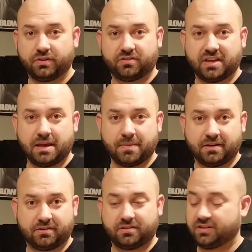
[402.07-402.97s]
the same
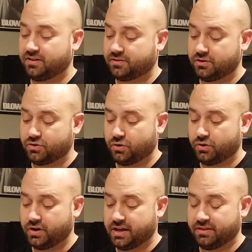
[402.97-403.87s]
as the SNES
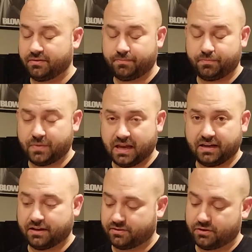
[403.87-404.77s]
controller, and the
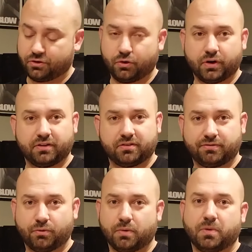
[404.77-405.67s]
NES controller has the
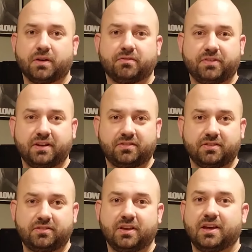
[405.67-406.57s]
4 button
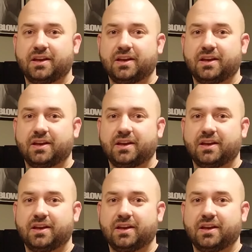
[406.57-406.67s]
faces.